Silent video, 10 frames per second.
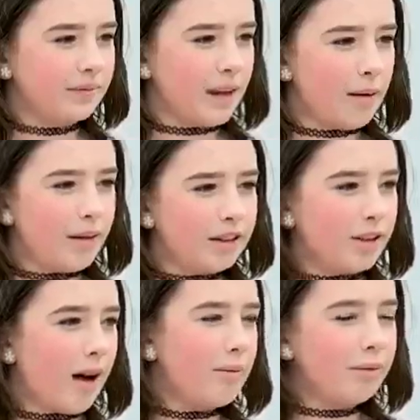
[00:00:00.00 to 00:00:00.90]
It makes you
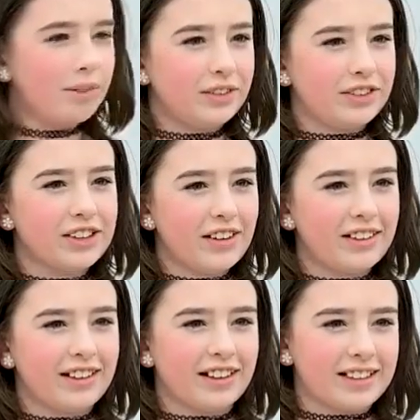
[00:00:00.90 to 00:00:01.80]
happy when you see all the
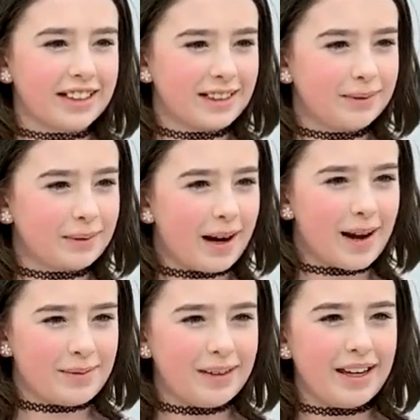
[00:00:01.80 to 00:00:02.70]
ducks super
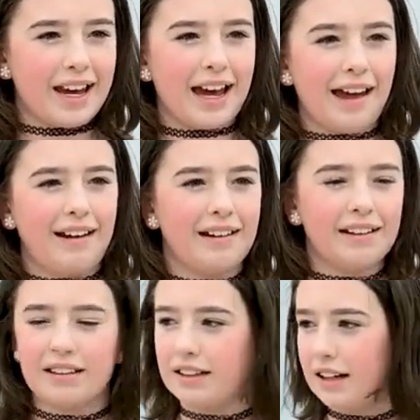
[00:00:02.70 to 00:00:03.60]
happy, and
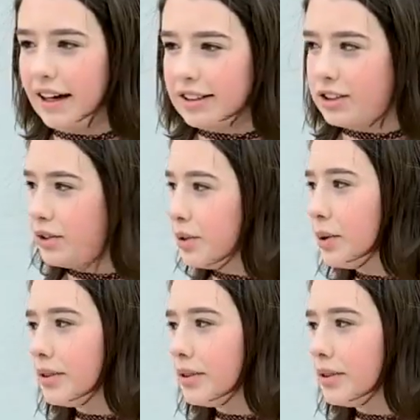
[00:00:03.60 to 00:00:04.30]
it's just cool